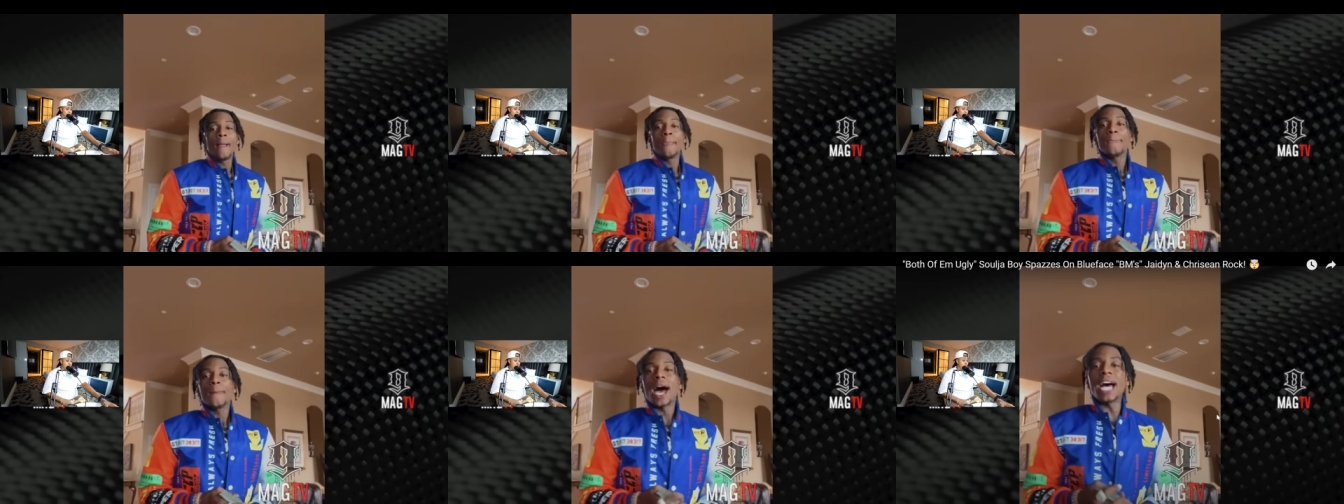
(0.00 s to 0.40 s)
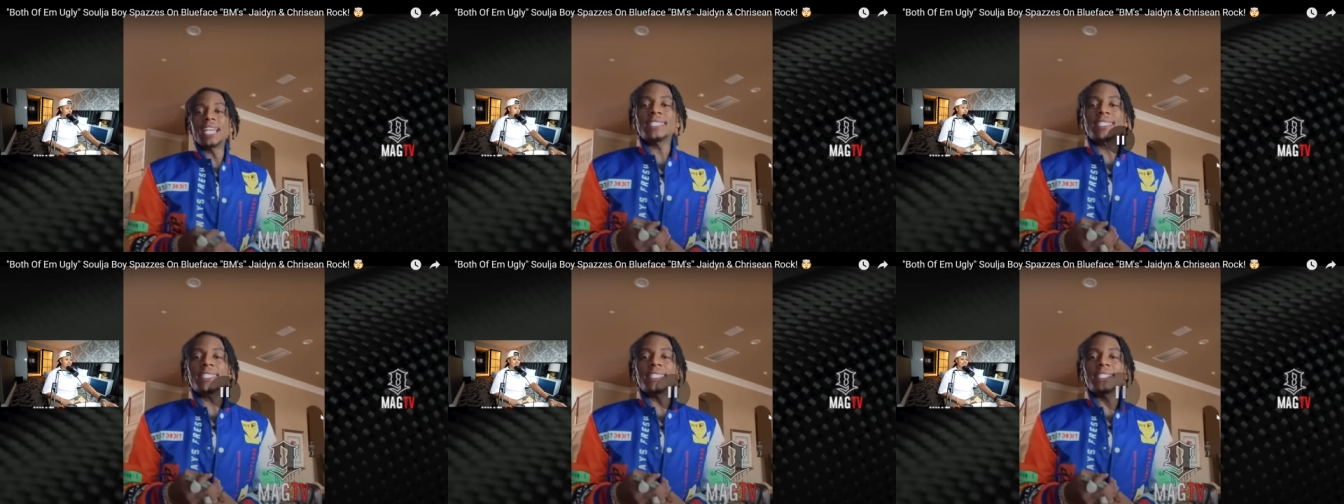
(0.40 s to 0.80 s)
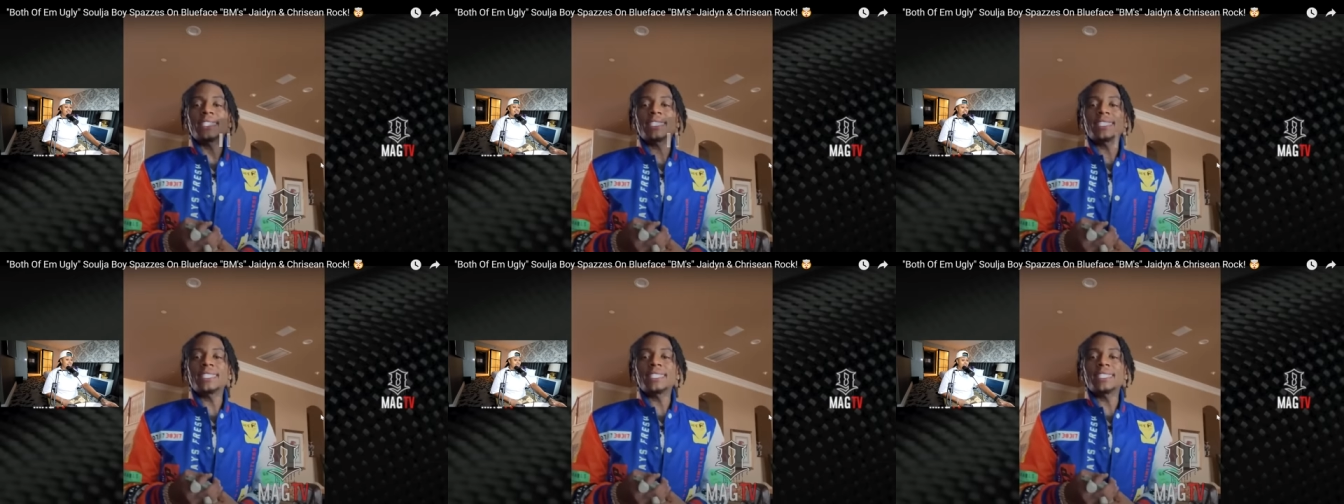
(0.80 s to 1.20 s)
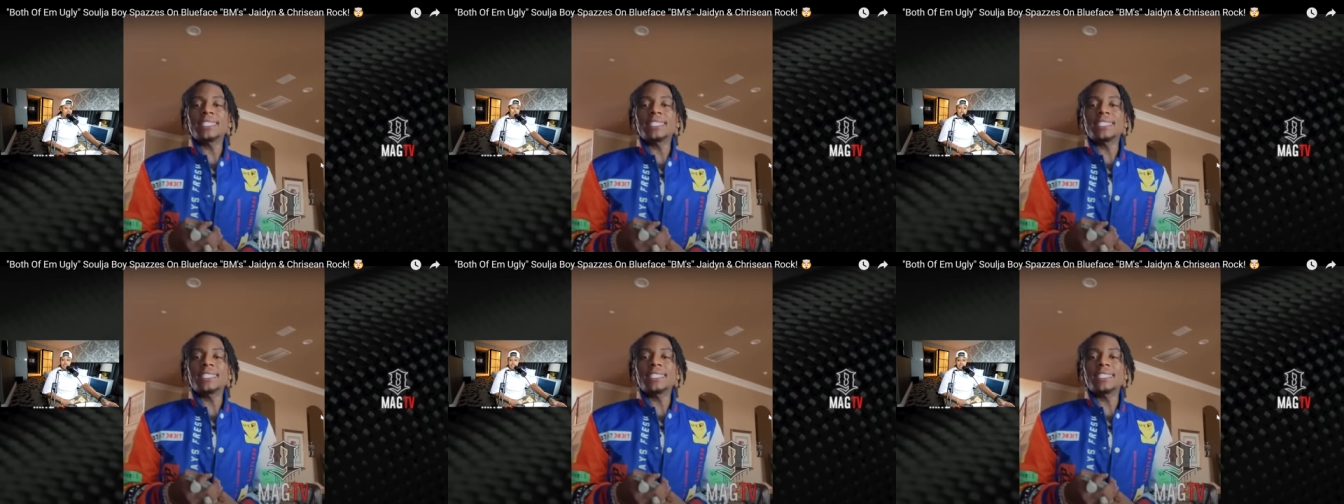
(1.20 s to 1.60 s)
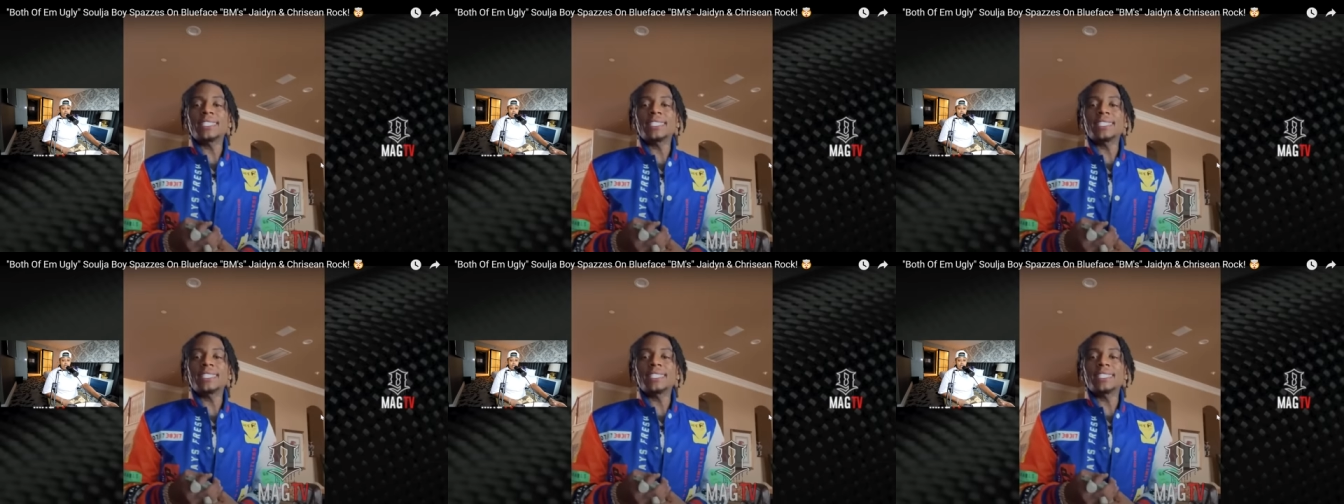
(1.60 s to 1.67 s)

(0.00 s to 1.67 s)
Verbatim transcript: You already did.